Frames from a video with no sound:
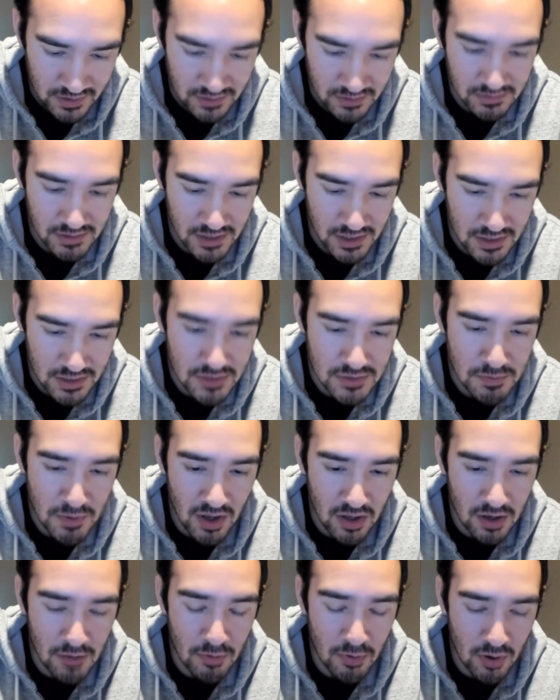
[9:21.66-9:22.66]
Okay, this
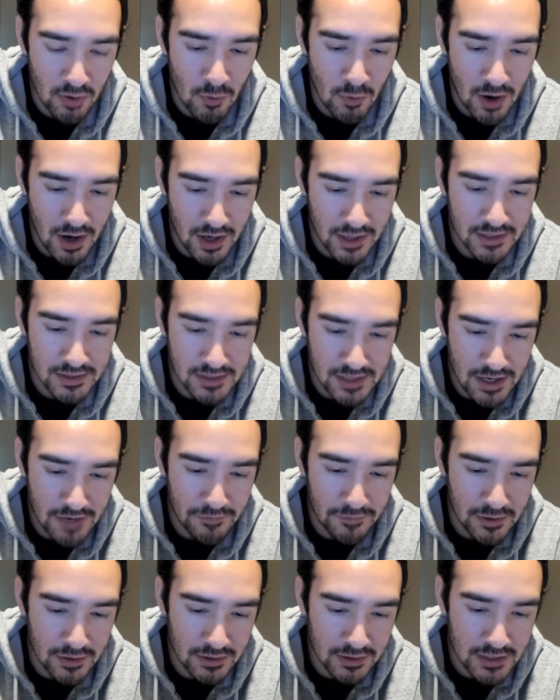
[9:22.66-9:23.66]
ball on Boardwalk
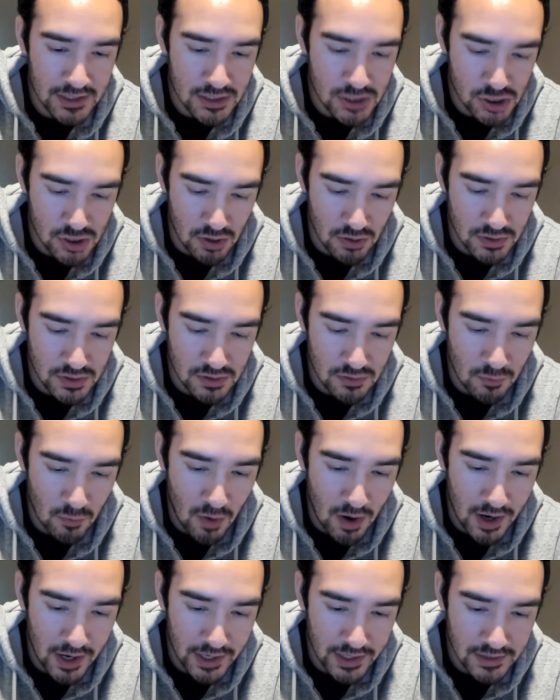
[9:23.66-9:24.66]
definitely shows you
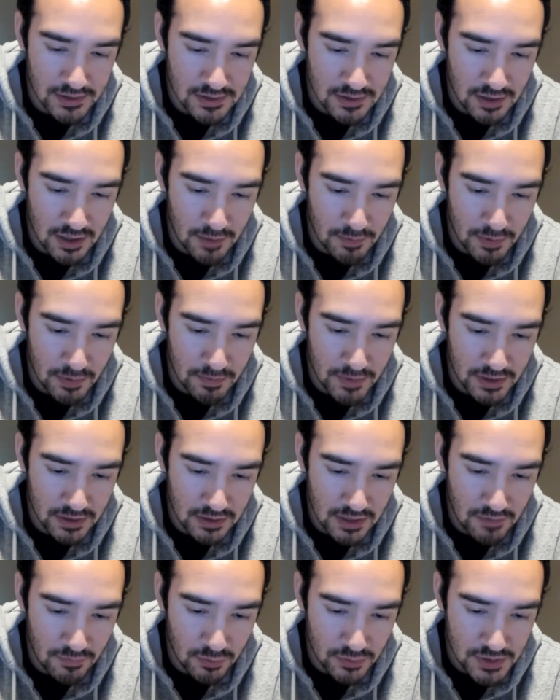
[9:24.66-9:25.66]
why it's an upper
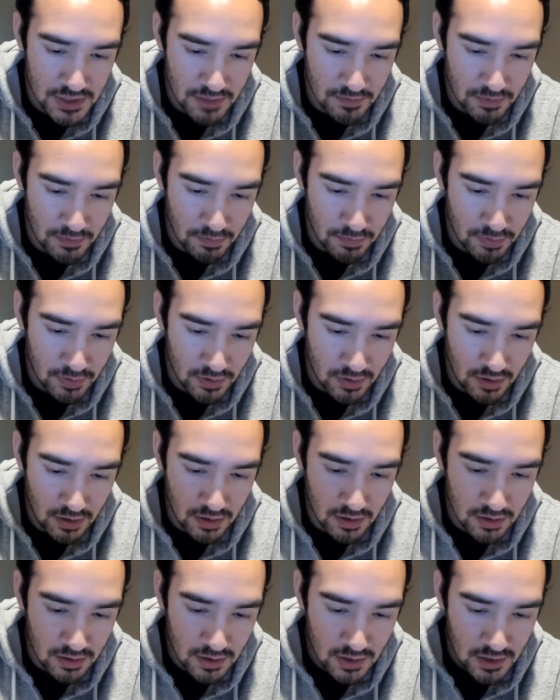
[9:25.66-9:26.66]
mid-level type of
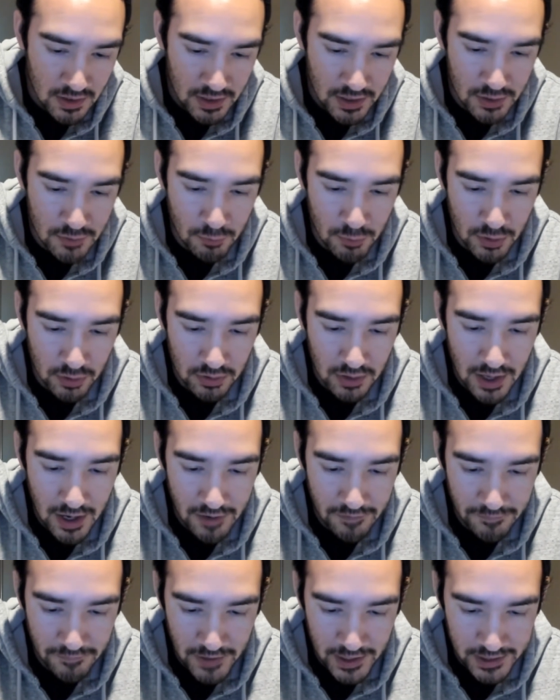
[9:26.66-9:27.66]
ball. In real
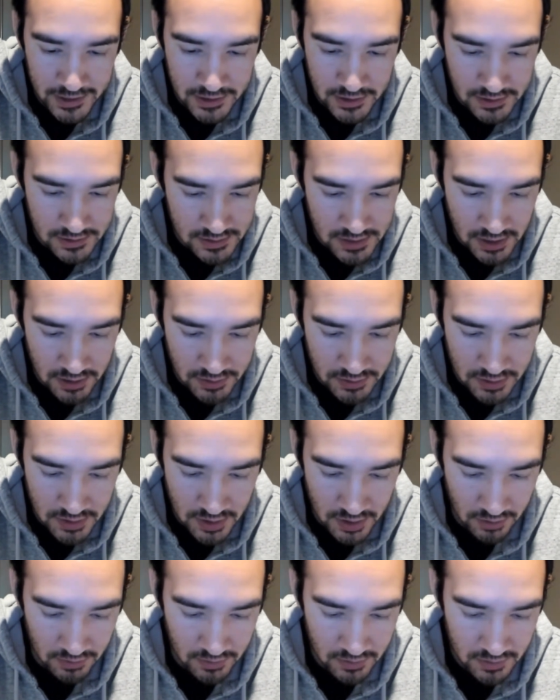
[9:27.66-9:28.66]
life, I couldn't tell you
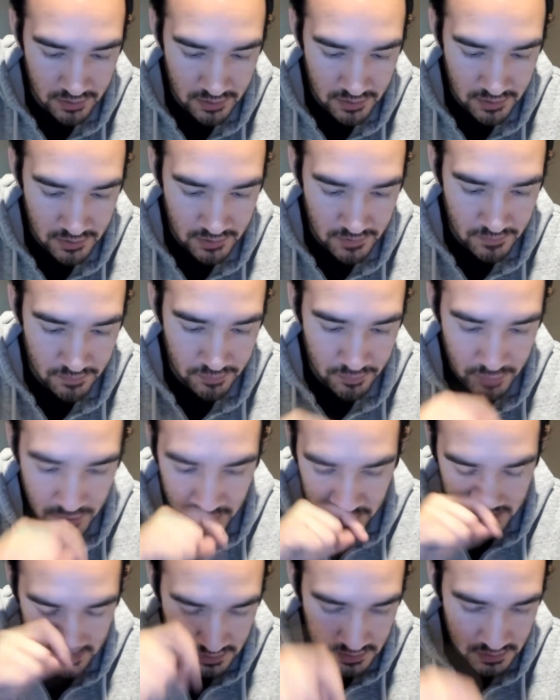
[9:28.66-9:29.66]
though.
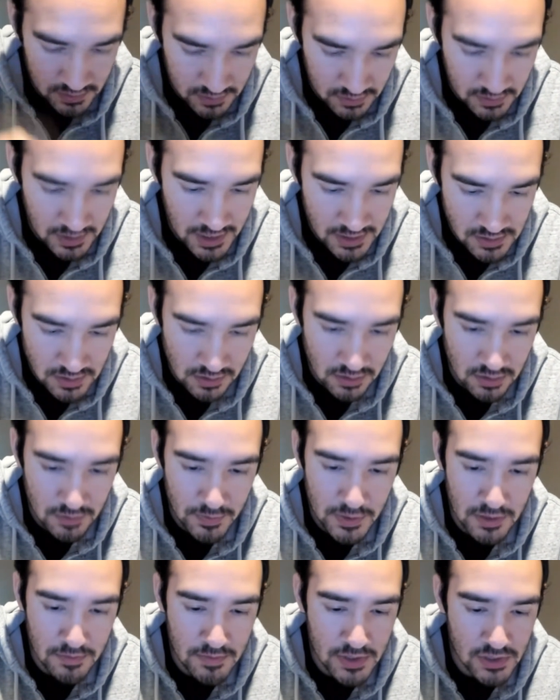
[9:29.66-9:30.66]
But it has a little
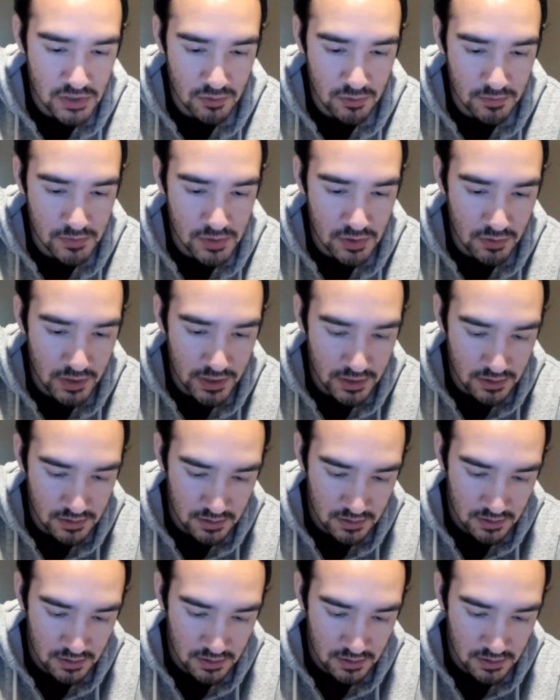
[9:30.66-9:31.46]
bit of miss room to it.